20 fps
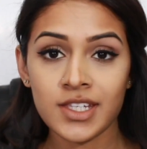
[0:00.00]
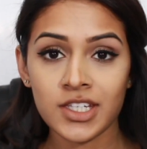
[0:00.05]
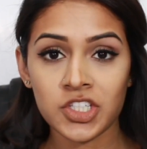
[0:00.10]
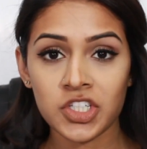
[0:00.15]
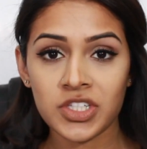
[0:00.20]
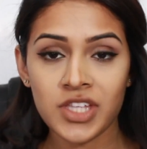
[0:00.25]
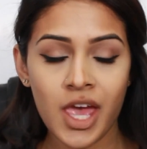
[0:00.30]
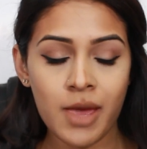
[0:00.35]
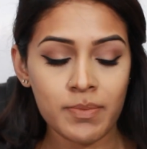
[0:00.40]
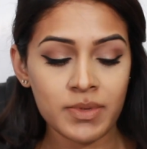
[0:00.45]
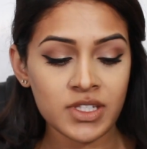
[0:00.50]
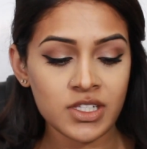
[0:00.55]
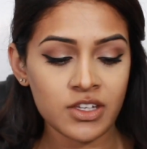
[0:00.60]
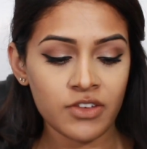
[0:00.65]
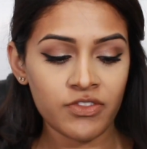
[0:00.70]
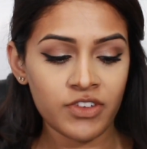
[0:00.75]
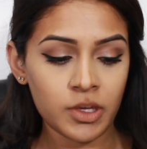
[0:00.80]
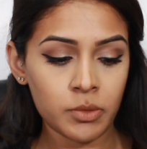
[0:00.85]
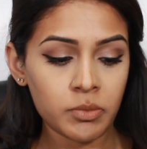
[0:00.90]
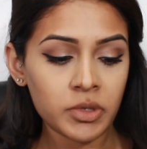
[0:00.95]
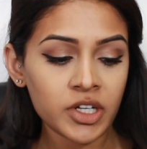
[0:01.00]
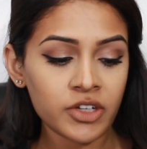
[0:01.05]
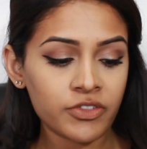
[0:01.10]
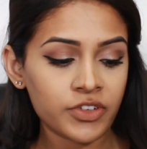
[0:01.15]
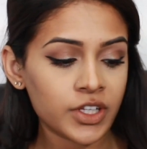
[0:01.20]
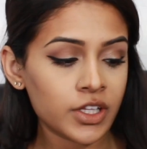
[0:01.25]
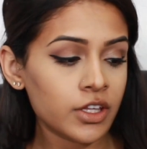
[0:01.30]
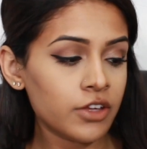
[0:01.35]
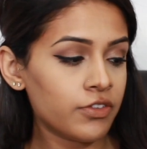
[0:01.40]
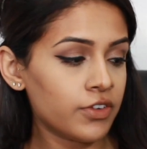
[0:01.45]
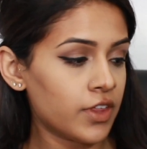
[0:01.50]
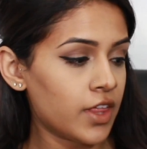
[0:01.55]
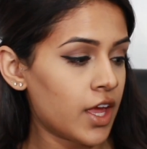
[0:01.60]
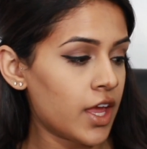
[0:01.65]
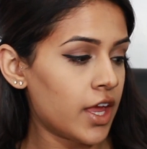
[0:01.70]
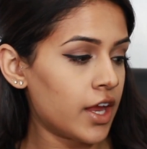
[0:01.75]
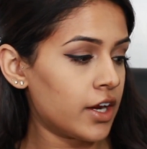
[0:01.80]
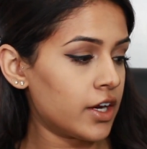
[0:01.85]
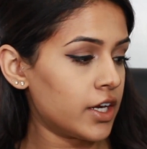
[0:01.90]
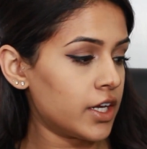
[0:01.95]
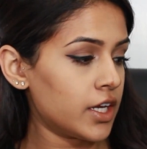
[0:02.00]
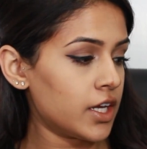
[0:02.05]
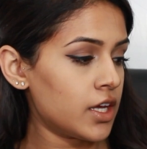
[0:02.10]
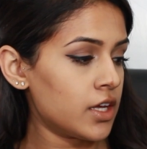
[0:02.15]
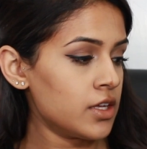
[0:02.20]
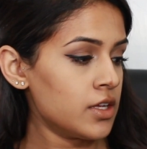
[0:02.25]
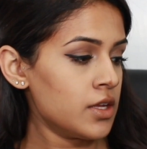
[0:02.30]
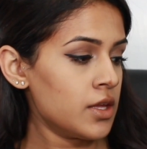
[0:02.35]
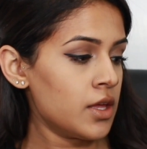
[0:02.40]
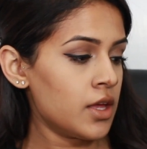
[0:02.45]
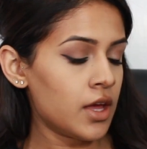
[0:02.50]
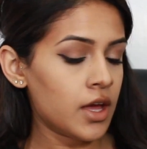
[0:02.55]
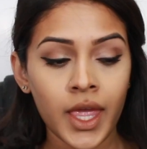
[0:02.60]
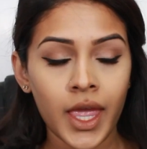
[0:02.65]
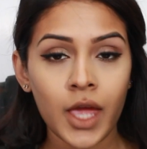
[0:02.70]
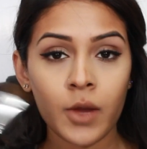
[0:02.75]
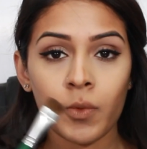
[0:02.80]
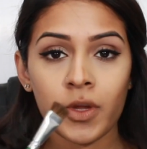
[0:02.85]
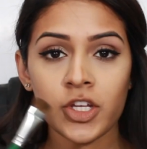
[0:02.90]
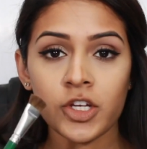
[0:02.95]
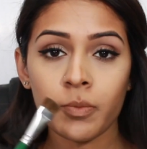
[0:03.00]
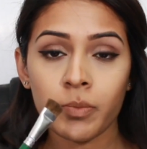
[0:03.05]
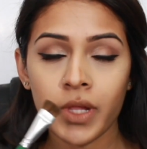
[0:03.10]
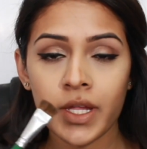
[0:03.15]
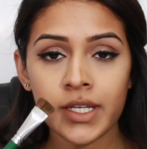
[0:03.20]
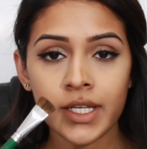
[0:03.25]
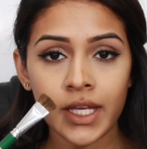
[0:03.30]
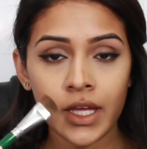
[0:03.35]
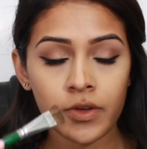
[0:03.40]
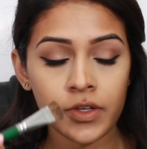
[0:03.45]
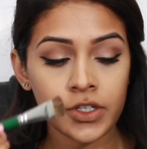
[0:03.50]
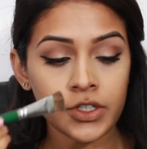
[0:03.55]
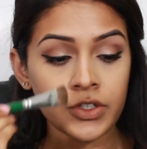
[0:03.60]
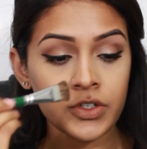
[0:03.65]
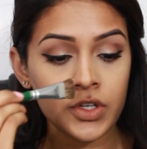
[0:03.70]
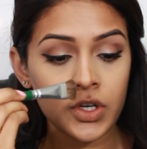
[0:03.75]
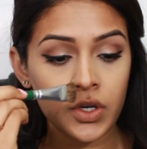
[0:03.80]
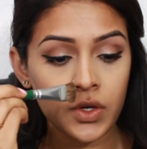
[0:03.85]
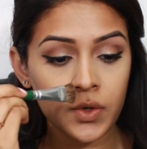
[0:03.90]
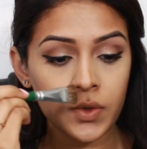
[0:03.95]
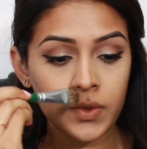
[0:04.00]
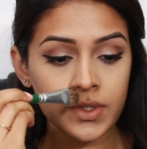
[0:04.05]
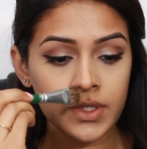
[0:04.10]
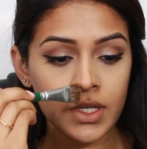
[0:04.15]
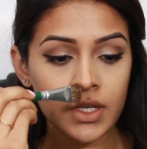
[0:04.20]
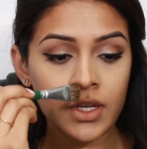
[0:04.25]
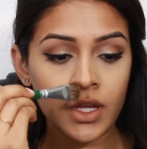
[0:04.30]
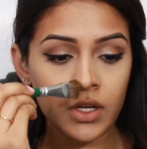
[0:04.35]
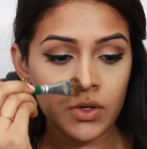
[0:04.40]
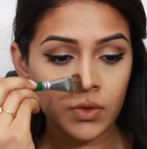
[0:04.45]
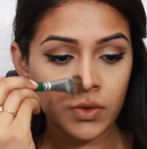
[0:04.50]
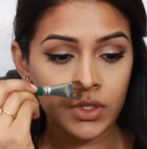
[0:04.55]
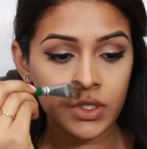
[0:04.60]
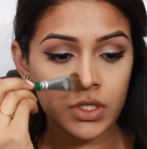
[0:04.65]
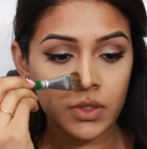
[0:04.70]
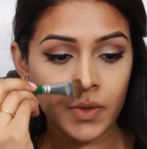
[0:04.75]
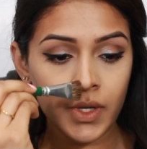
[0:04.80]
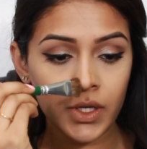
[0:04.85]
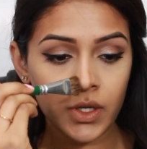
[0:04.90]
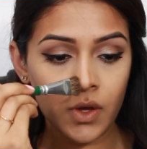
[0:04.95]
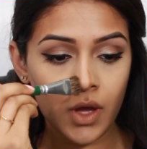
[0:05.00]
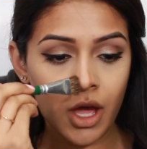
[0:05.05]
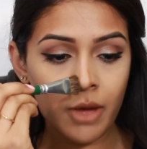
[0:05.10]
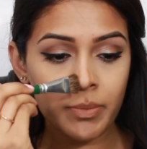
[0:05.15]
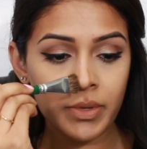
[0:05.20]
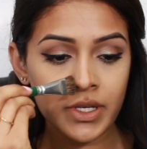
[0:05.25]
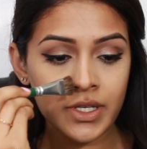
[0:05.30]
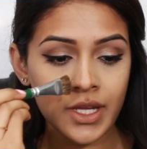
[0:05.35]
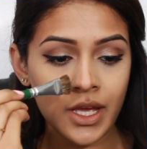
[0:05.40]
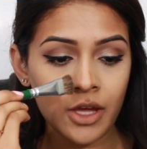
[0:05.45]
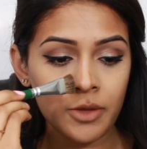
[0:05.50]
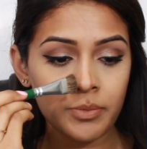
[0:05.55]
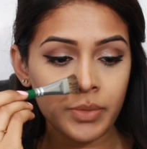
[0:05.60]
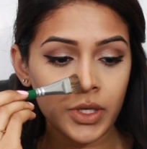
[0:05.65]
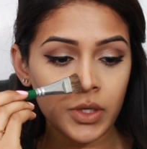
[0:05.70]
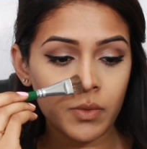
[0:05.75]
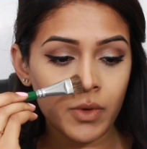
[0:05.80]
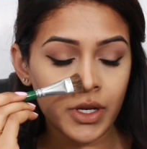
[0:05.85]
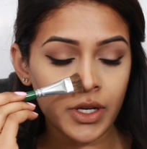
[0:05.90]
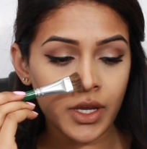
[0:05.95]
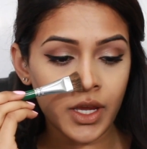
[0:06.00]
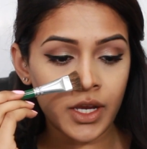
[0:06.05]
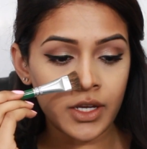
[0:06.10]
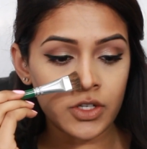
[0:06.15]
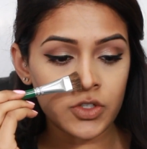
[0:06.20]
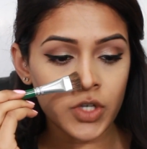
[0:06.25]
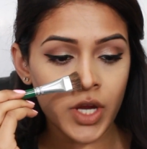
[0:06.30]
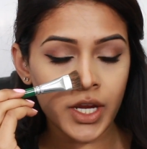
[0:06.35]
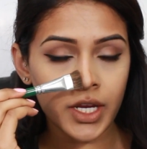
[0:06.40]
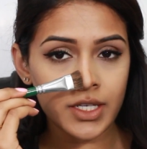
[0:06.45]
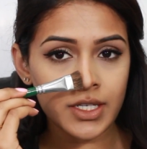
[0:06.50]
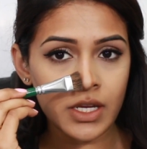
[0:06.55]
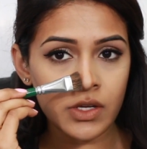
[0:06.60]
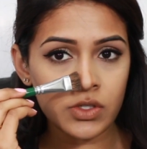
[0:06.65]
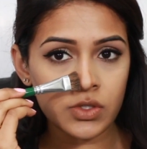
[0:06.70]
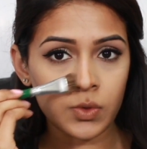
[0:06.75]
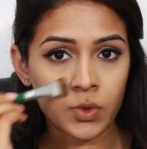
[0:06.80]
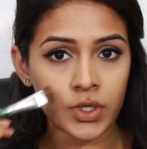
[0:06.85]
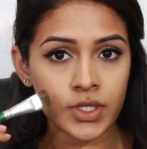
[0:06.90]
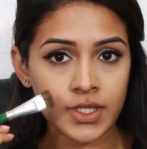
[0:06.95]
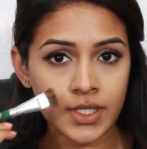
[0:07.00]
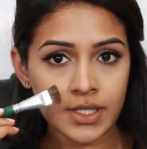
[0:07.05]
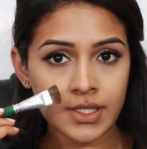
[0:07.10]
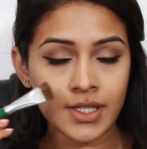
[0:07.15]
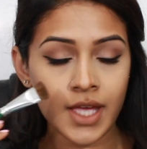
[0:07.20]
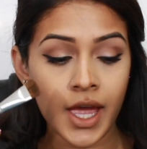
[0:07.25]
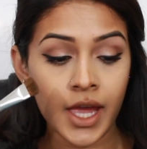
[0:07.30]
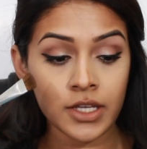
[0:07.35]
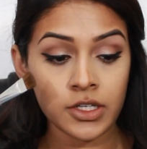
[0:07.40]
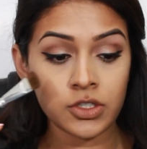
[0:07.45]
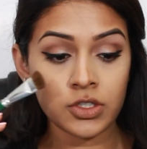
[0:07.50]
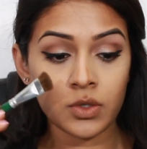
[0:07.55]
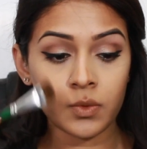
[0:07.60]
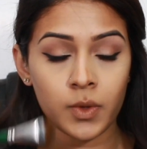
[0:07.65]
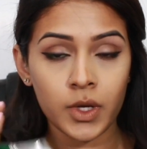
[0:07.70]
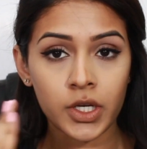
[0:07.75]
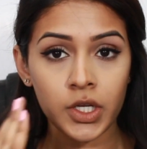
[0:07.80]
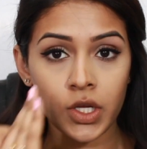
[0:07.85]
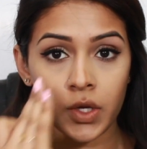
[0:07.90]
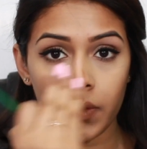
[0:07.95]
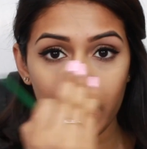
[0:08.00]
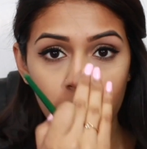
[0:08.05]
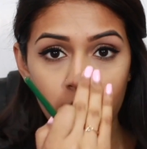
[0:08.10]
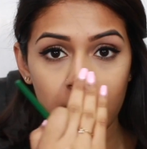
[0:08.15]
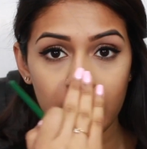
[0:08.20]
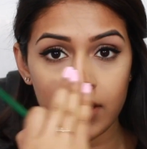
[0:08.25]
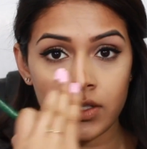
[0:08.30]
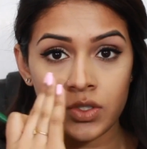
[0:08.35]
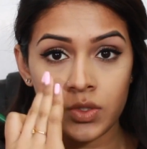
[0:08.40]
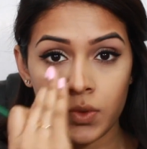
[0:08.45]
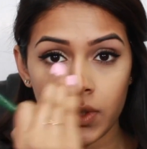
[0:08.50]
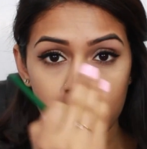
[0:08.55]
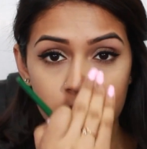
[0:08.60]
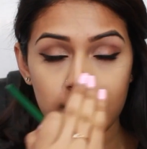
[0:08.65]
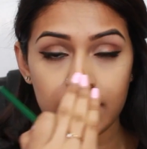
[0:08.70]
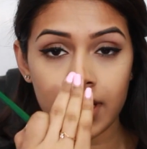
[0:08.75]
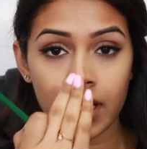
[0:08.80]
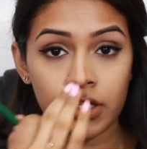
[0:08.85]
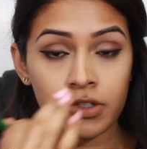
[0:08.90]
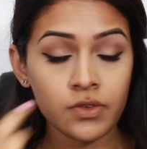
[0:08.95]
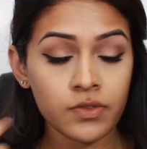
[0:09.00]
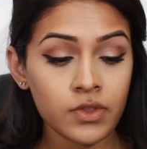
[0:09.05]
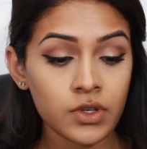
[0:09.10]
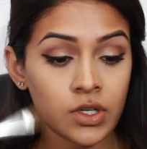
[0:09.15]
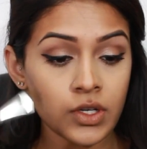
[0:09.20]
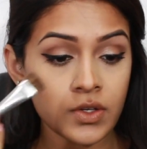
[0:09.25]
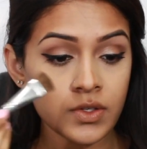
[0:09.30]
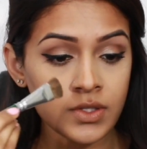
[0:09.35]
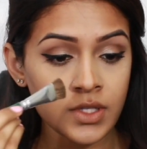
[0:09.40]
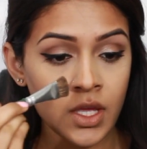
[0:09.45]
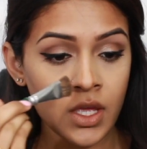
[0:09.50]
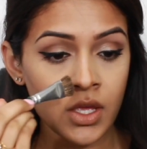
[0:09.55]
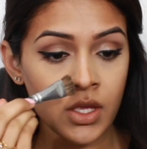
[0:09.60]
It just happens to fit perfectly for that area. And when you're blending out your nose, not only do you want to go up and down, but you want to kind of drag it down towards the side. You don't want to go in towards the center of the nose.